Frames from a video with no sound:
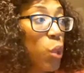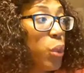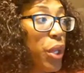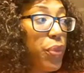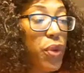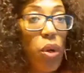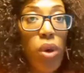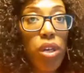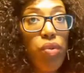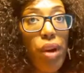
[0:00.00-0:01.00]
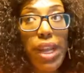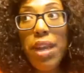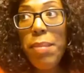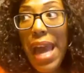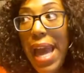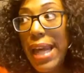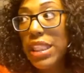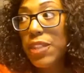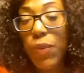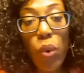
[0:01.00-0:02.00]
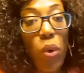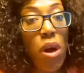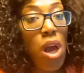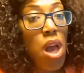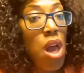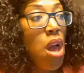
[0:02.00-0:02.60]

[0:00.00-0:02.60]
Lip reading: We'll throw a grand bash for